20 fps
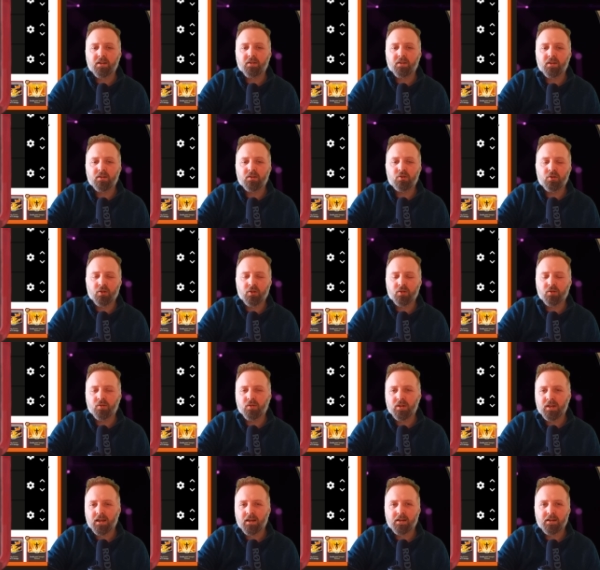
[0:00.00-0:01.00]
then
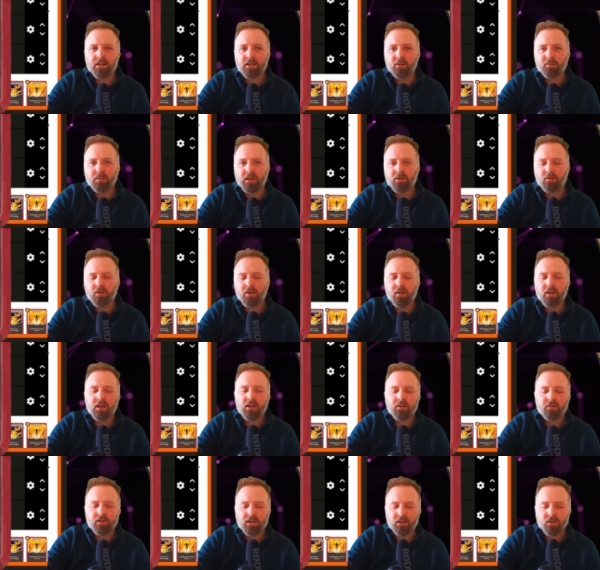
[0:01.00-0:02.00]
Juggernaut can help out at the
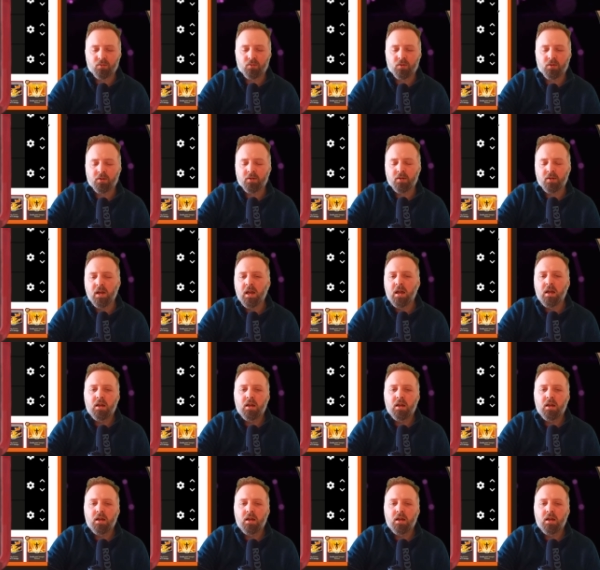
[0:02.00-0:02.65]
end of Act 1.